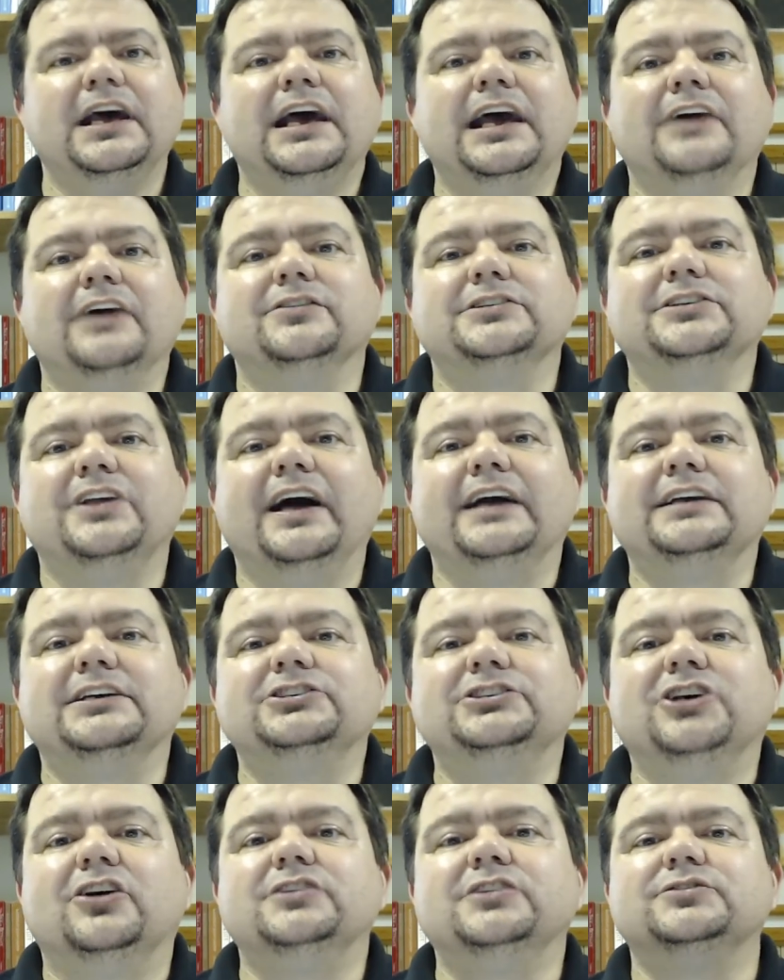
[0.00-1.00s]
It was like the
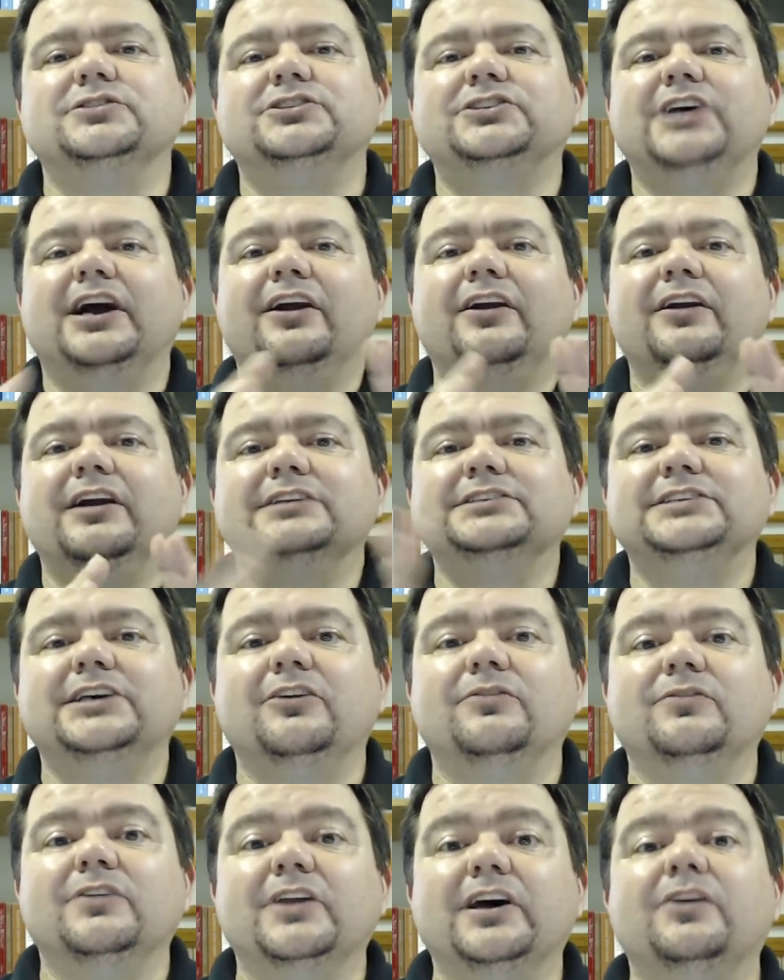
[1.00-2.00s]
church was tearing
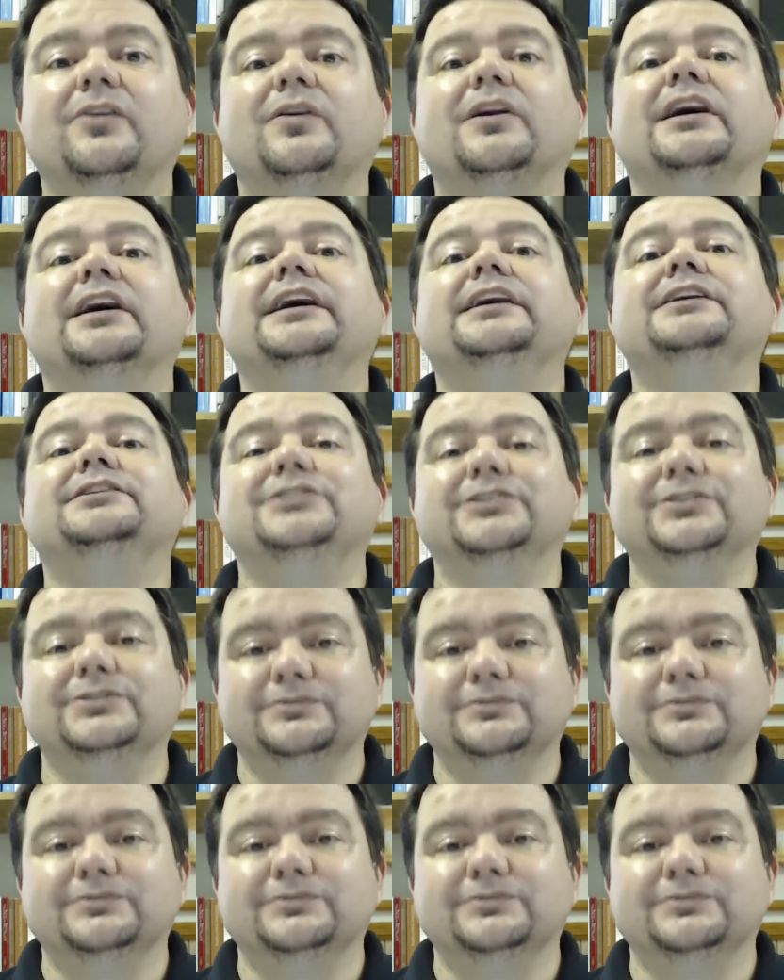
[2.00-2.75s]
itself literally in two."